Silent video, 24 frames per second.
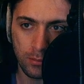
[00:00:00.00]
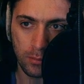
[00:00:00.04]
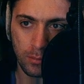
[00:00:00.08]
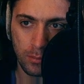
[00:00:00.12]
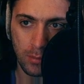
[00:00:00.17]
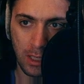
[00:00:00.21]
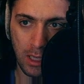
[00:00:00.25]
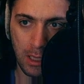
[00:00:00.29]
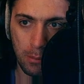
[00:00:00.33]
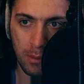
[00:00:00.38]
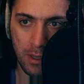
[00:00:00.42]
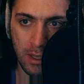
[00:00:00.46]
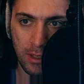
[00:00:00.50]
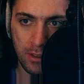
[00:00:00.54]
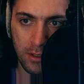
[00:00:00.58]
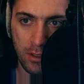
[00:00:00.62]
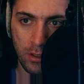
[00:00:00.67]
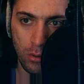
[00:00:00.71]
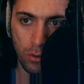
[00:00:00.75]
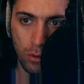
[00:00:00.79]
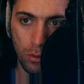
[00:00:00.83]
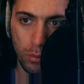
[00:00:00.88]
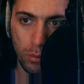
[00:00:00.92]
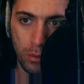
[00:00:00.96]
I made a
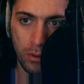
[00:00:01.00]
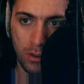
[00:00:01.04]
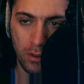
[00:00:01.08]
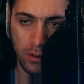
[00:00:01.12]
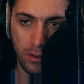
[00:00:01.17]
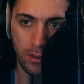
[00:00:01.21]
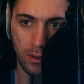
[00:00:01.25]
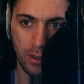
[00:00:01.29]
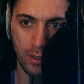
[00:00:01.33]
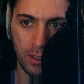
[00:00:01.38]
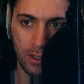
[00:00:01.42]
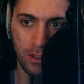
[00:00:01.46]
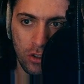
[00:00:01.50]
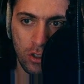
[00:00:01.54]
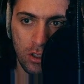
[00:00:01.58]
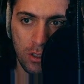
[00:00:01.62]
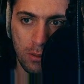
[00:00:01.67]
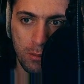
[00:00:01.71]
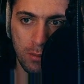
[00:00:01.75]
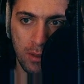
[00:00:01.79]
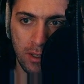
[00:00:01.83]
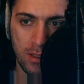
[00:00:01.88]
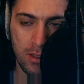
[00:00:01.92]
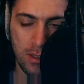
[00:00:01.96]
loop that actually
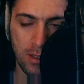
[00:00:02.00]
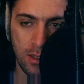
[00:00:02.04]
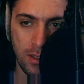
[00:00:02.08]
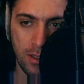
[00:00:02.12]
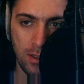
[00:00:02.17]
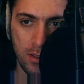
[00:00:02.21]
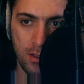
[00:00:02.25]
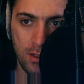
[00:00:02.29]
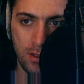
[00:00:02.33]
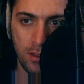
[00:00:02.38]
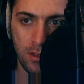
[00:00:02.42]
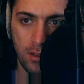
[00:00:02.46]
makes sense.